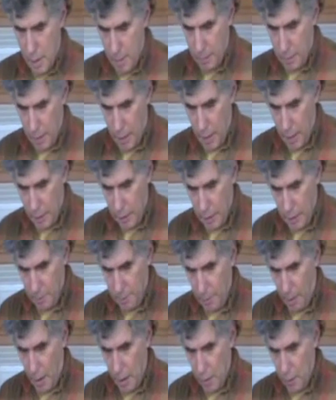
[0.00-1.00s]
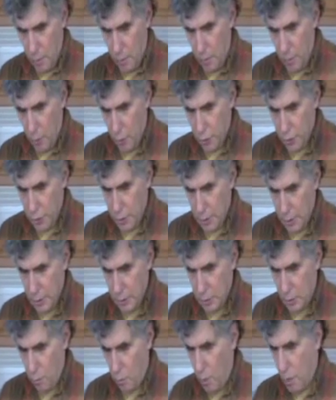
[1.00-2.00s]
But I think Bioimmersion
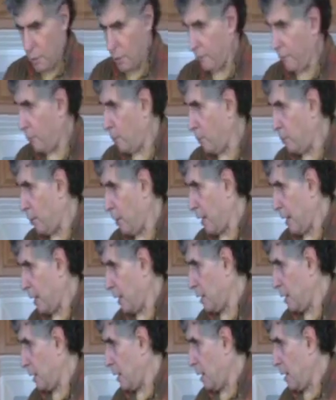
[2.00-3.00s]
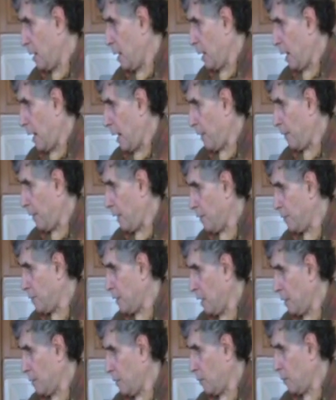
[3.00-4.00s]
is a wonderful brand, and they've
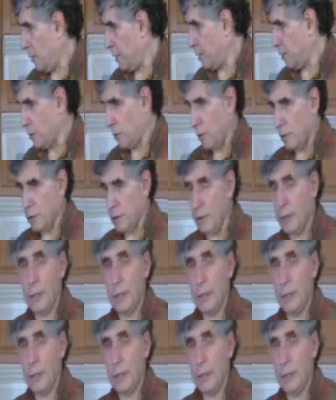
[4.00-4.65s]
done their research.